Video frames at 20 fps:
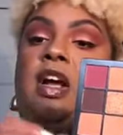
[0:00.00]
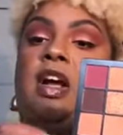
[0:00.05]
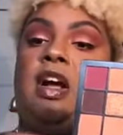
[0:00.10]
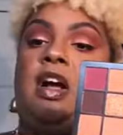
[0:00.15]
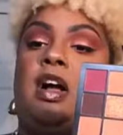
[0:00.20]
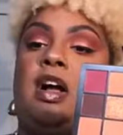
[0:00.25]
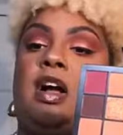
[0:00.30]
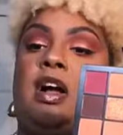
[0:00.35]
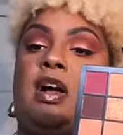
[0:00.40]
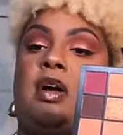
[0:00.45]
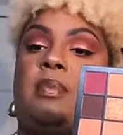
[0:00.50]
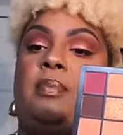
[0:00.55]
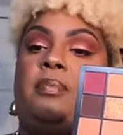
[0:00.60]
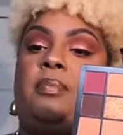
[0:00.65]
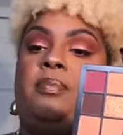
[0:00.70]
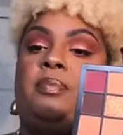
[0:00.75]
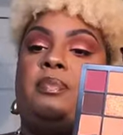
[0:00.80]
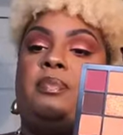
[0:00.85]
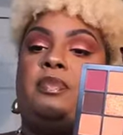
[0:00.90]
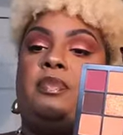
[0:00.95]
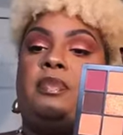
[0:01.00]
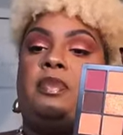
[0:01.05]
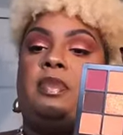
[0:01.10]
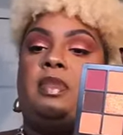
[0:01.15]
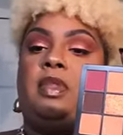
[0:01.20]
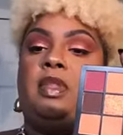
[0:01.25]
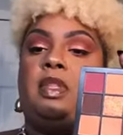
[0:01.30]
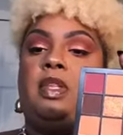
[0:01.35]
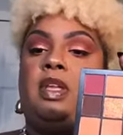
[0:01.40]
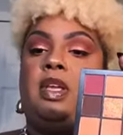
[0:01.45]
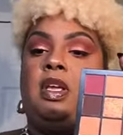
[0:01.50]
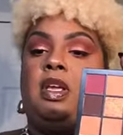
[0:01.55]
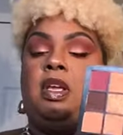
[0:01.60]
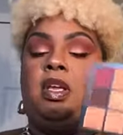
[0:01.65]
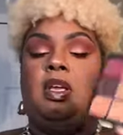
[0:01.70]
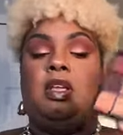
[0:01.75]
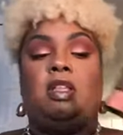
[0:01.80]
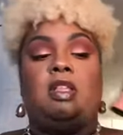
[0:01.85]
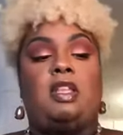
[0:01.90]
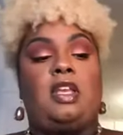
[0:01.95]

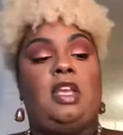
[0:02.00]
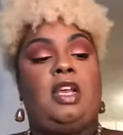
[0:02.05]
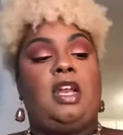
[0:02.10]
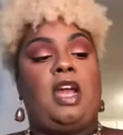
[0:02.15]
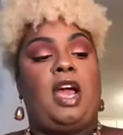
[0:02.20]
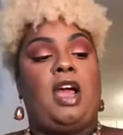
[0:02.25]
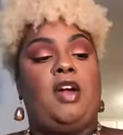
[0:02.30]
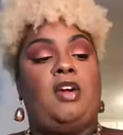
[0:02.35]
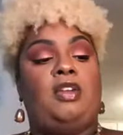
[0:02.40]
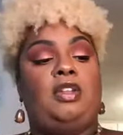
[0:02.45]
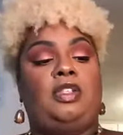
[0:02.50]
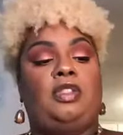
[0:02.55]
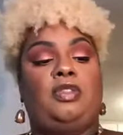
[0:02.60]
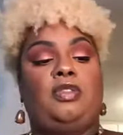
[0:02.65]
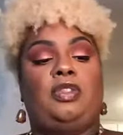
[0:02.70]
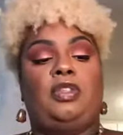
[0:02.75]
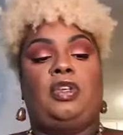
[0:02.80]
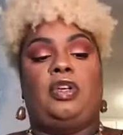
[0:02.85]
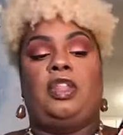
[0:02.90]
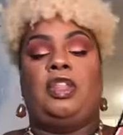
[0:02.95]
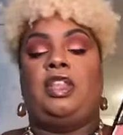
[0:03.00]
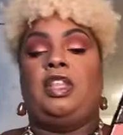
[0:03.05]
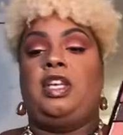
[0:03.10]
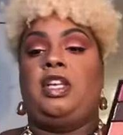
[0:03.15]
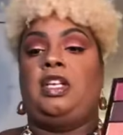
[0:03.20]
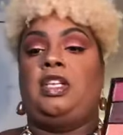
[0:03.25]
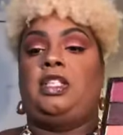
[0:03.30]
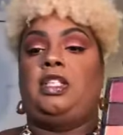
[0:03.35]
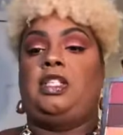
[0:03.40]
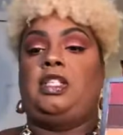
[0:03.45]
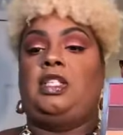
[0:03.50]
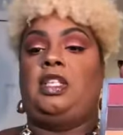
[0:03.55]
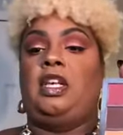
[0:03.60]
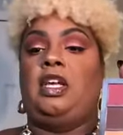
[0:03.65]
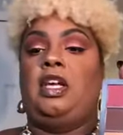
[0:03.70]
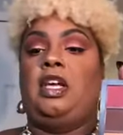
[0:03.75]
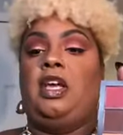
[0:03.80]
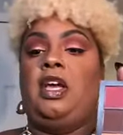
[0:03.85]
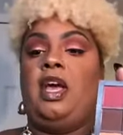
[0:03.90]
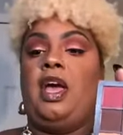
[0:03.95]
Then I also took this
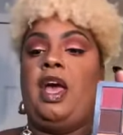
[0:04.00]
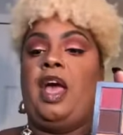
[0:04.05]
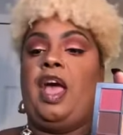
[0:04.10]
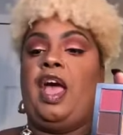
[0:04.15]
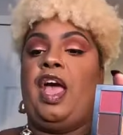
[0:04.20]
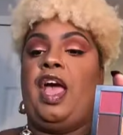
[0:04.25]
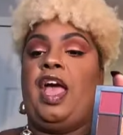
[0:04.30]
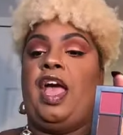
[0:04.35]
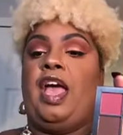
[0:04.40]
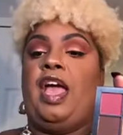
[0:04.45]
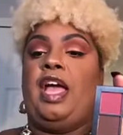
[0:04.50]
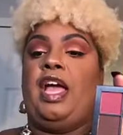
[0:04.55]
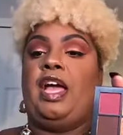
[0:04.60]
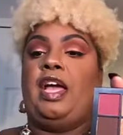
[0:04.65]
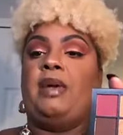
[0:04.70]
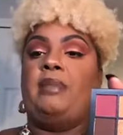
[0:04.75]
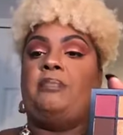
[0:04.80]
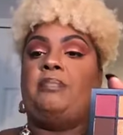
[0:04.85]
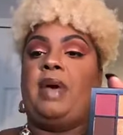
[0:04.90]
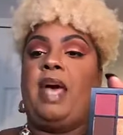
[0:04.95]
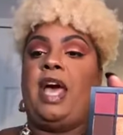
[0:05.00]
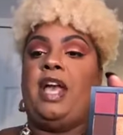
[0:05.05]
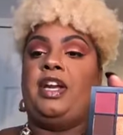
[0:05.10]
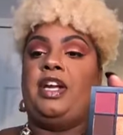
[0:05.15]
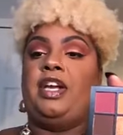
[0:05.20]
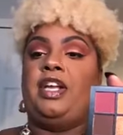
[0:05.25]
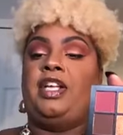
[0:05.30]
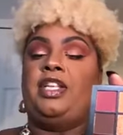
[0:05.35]
and patted it